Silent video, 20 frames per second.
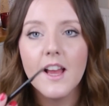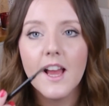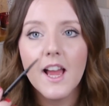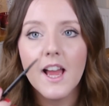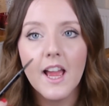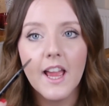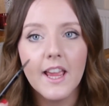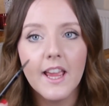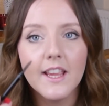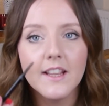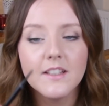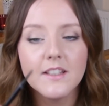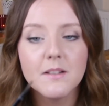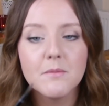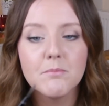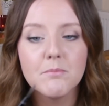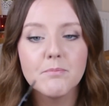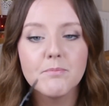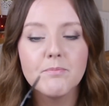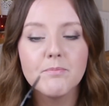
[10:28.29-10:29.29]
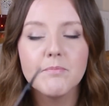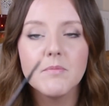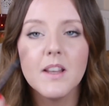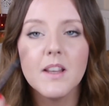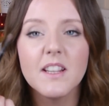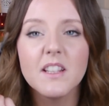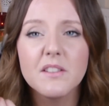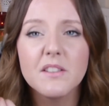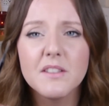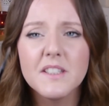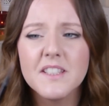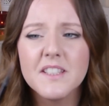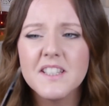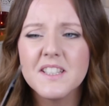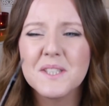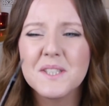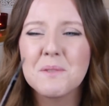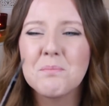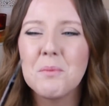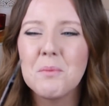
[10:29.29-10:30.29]
a, like, is it a
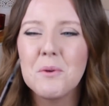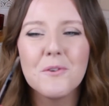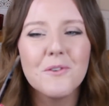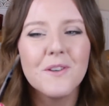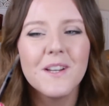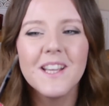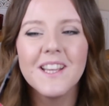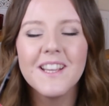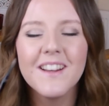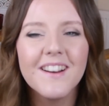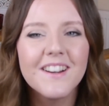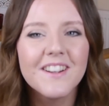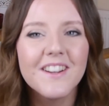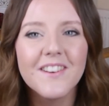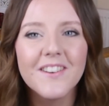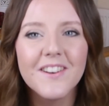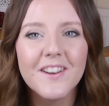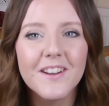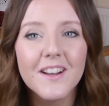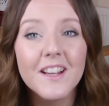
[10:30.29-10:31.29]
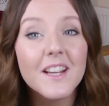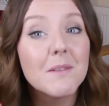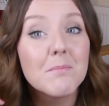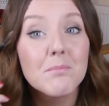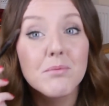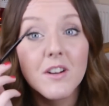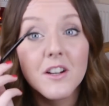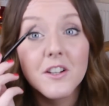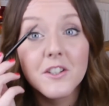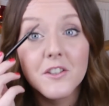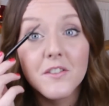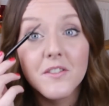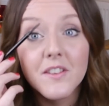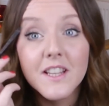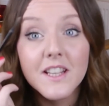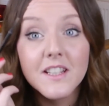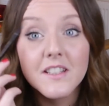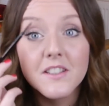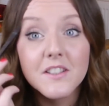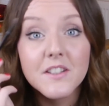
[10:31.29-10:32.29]
spoolie? I don't know, like a brush on the
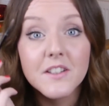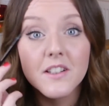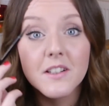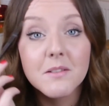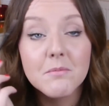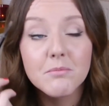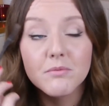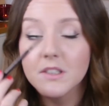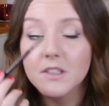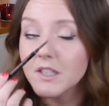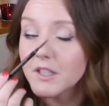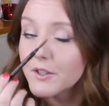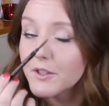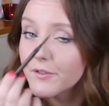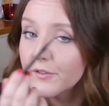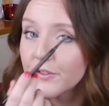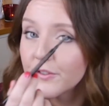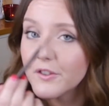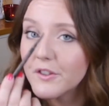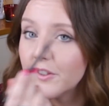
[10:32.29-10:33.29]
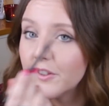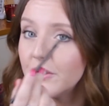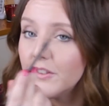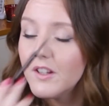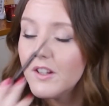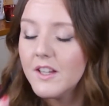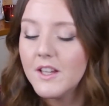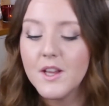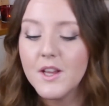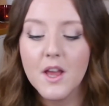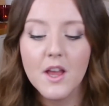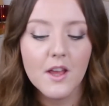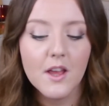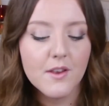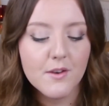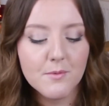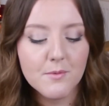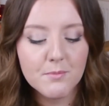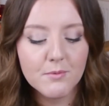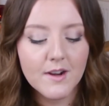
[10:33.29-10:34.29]
end so you can brush through
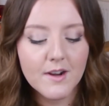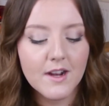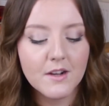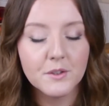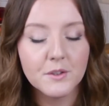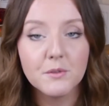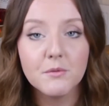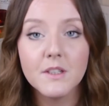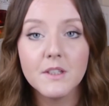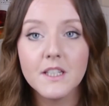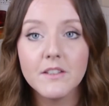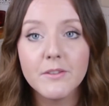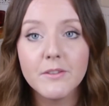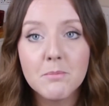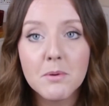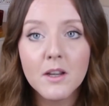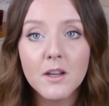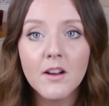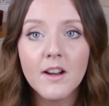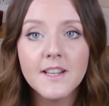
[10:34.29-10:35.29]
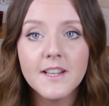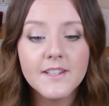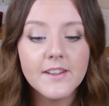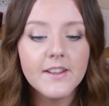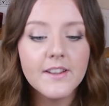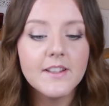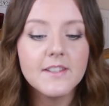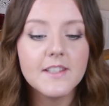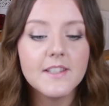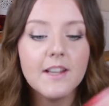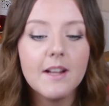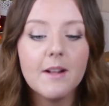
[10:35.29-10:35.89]
your brows when you've applied it.